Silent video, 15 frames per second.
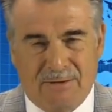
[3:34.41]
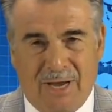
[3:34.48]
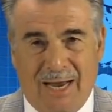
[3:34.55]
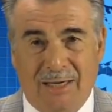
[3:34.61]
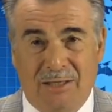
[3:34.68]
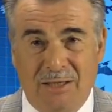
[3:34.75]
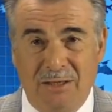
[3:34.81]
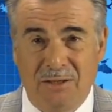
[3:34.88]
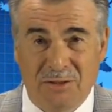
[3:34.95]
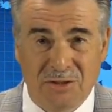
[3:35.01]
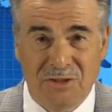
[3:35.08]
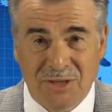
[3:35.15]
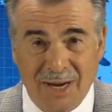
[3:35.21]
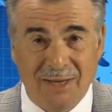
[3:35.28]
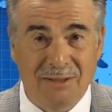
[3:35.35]
And he did
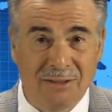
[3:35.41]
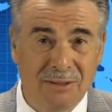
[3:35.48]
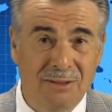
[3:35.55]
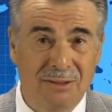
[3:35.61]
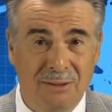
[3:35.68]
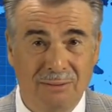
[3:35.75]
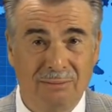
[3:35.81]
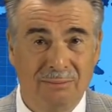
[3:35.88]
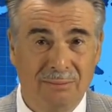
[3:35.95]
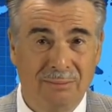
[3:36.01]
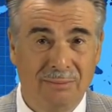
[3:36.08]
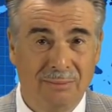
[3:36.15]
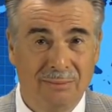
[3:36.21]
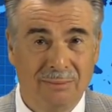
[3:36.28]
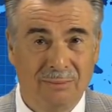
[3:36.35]
state
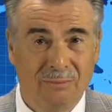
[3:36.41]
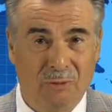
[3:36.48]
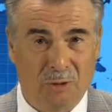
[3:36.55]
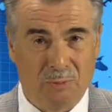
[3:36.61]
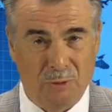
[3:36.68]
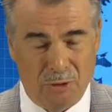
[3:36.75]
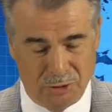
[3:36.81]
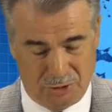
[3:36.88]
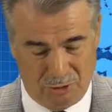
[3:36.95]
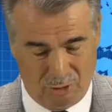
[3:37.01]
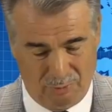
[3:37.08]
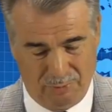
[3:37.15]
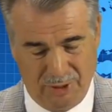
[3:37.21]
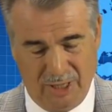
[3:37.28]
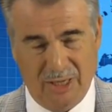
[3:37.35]
what most
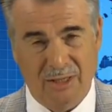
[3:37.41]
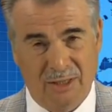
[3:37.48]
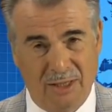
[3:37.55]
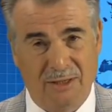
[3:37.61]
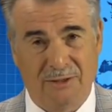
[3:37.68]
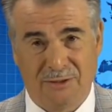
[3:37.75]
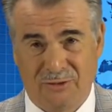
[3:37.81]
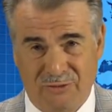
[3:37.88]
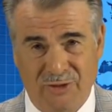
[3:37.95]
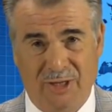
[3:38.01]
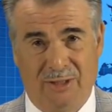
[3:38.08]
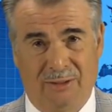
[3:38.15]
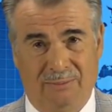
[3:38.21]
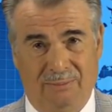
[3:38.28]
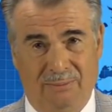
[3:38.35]
European leaders feel.